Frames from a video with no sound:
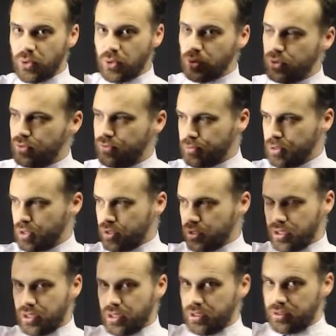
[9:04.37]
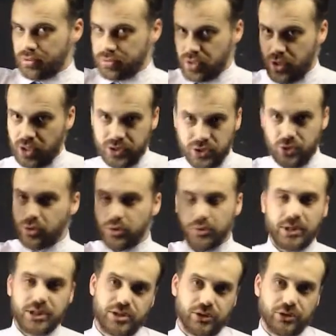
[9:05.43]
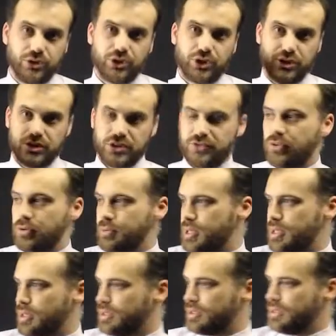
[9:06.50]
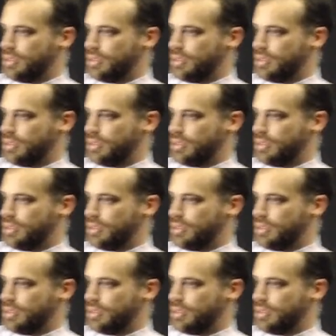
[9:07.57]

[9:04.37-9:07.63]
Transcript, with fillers: all of my, I can do all my solutions from here.